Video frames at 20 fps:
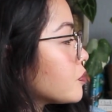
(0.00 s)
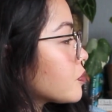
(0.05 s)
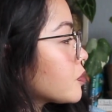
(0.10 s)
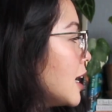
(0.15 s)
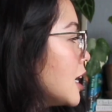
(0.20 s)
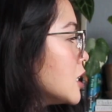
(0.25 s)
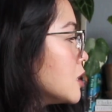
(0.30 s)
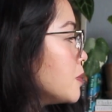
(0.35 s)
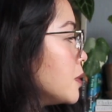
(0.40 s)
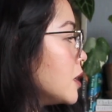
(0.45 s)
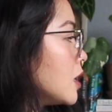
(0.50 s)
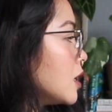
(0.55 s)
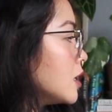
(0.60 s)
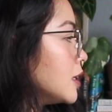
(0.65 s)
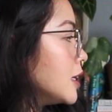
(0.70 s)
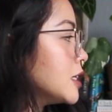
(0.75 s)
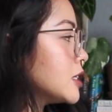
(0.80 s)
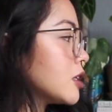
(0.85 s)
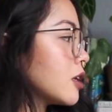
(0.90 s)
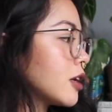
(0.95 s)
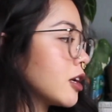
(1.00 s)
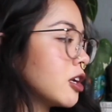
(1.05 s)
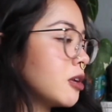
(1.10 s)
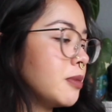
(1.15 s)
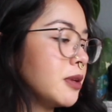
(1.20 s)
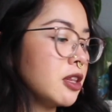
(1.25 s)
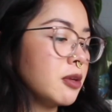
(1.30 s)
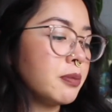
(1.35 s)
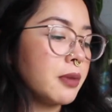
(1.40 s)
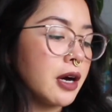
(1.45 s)
Last but not least are going to
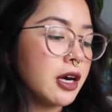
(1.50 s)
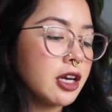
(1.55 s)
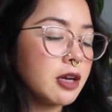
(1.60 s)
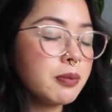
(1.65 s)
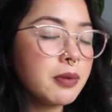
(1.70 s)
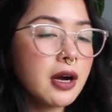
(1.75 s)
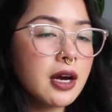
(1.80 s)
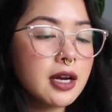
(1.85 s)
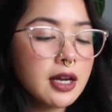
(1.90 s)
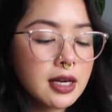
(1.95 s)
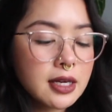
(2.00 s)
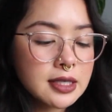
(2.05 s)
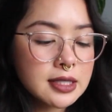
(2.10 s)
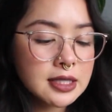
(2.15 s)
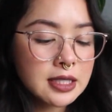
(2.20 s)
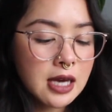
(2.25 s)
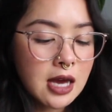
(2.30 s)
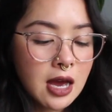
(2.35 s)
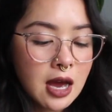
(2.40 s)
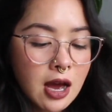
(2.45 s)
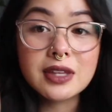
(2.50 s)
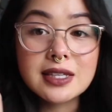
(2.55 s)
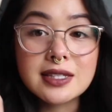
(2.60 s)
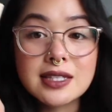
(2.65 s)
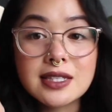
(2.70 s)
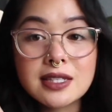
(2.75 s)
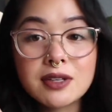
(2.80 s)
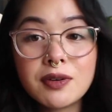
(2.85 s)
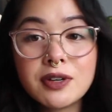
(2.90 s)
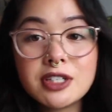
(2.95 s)
be the body products. This
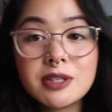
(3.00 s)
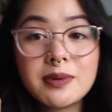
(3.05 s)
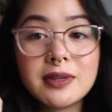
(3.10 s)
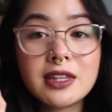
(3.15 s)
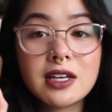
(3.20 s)
is going to be